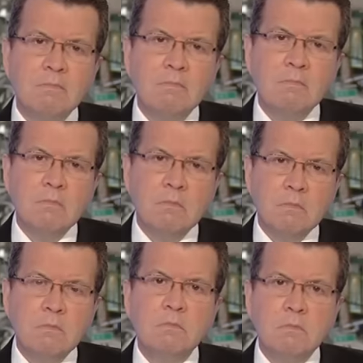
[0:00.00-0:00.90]

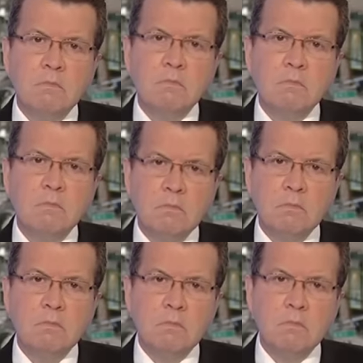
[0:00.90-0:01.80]

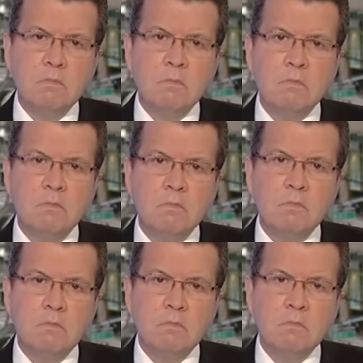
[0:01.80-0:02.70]

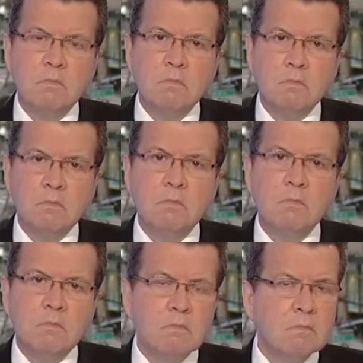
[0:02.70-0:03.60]

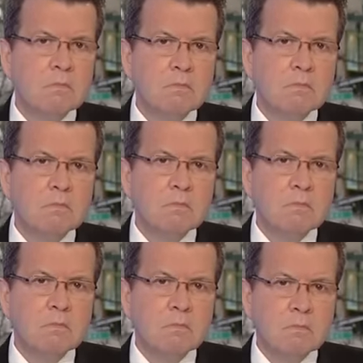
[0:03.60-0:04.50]

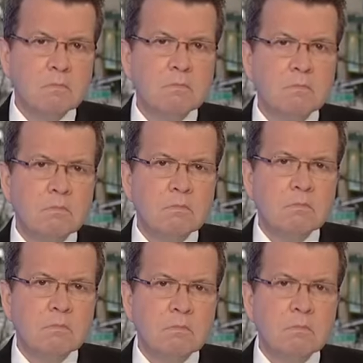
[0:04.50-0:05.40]

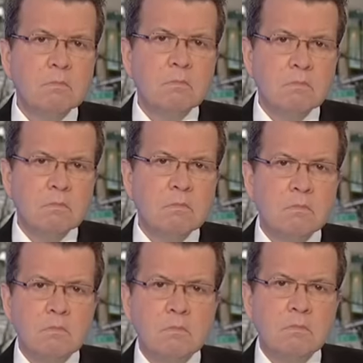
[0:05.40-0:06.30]

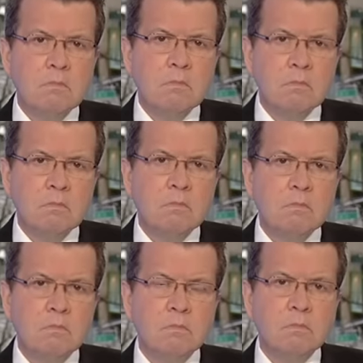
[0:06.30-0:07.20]

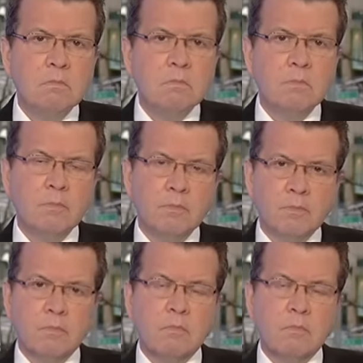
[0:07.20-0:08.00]
(silent)